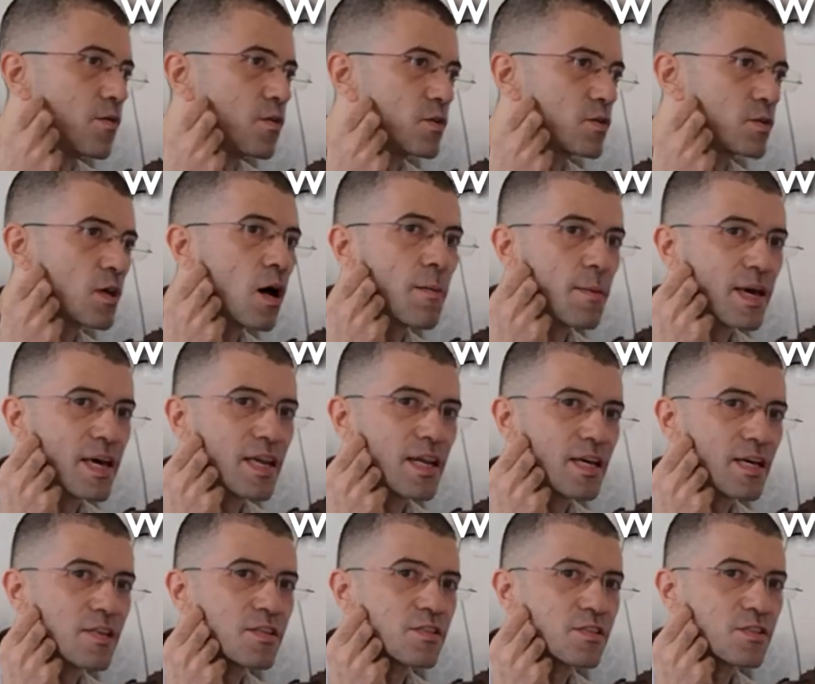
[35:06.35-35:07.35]
some
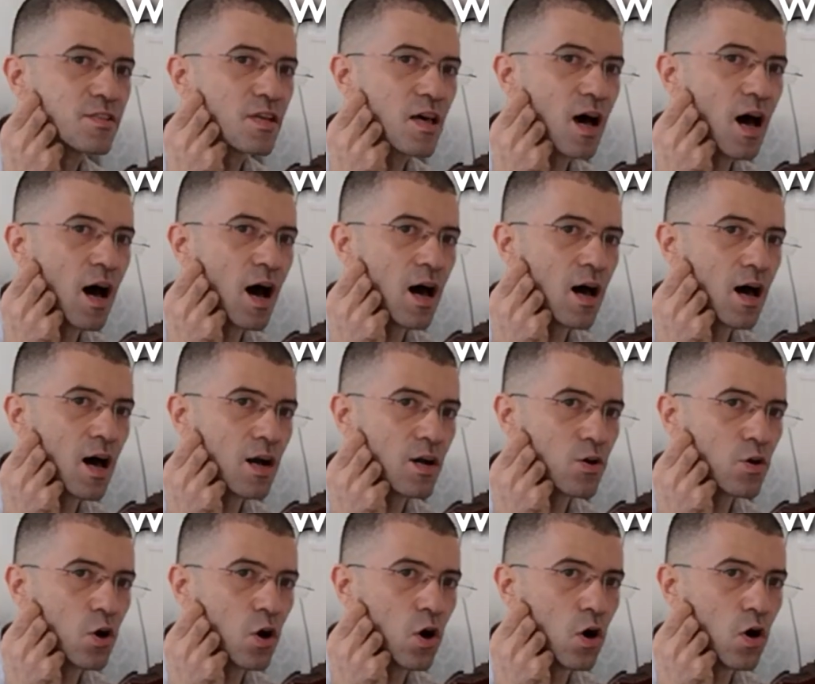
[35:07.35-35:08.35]
areas are
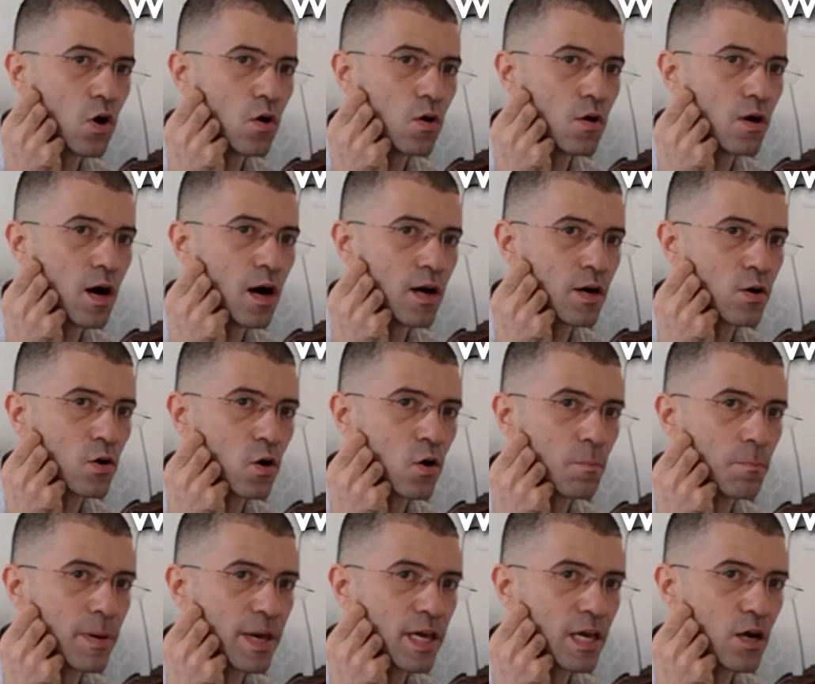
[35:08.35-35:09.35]

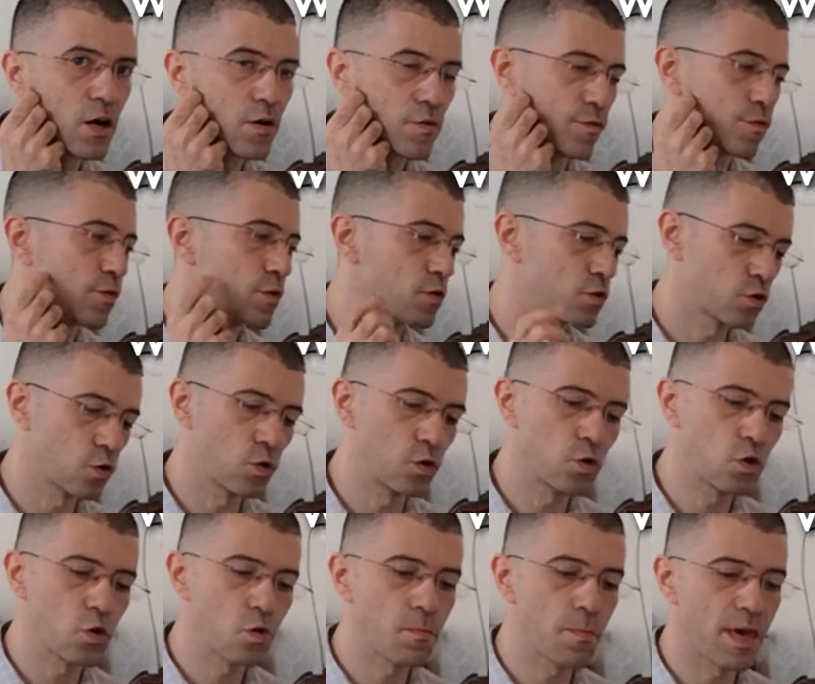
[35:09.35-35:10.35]
not big enough, so
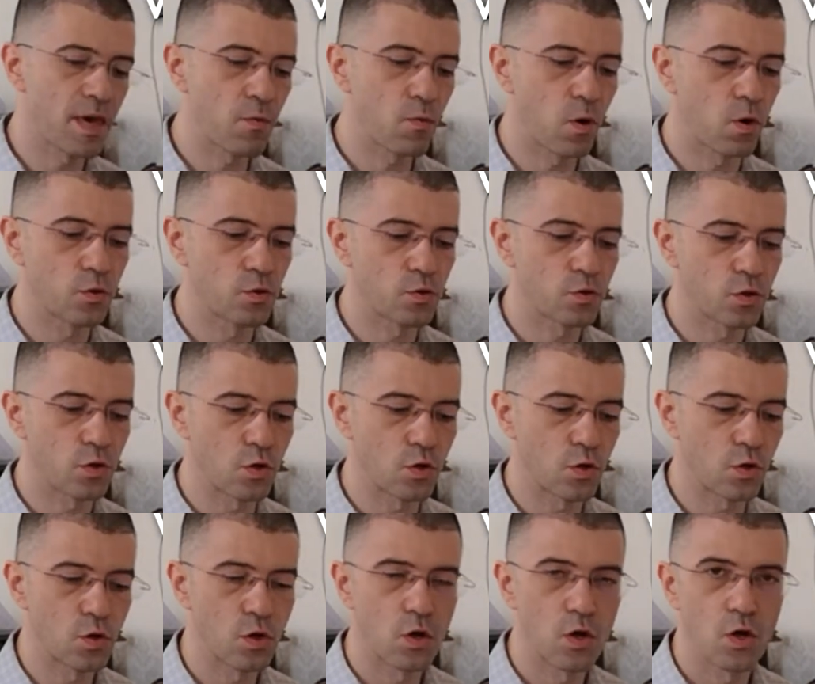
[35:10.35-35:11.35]
you may want to
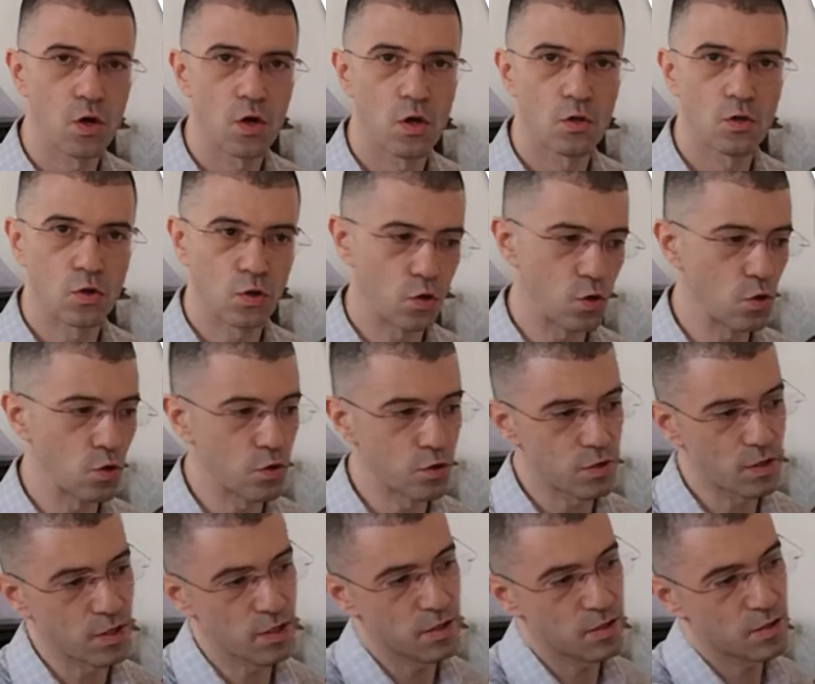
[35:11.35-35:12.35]
use
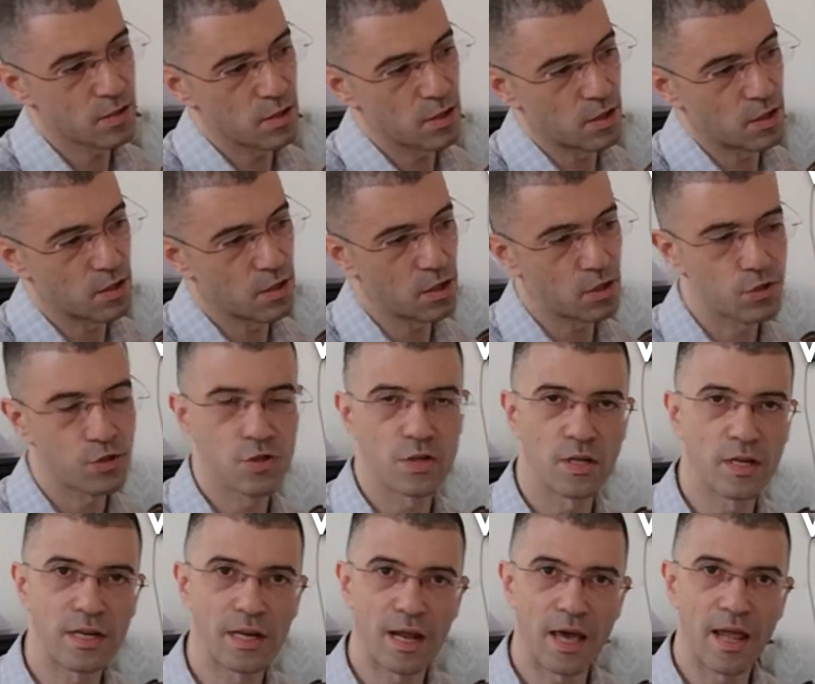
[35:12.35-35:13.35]
this
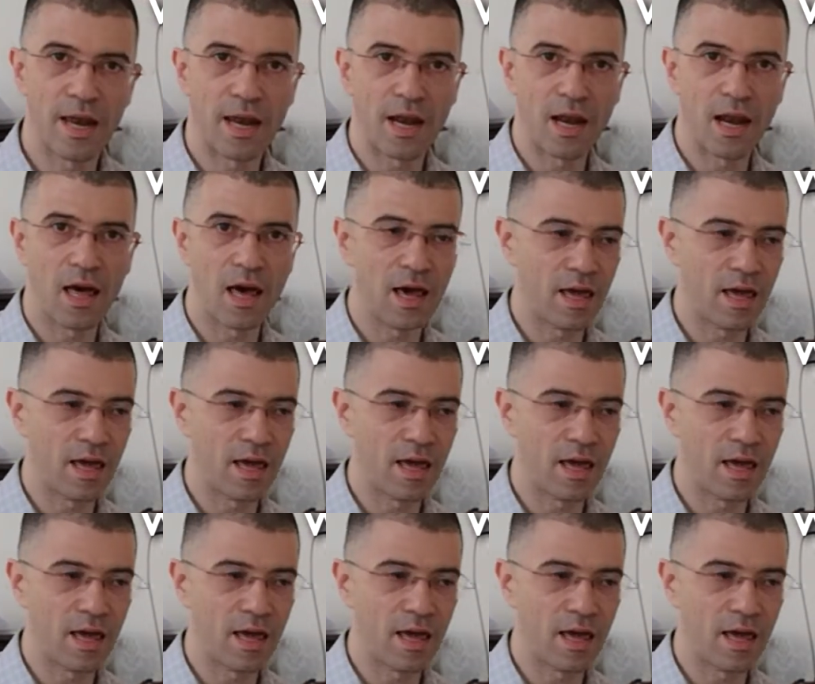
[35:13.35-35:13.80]
reduction in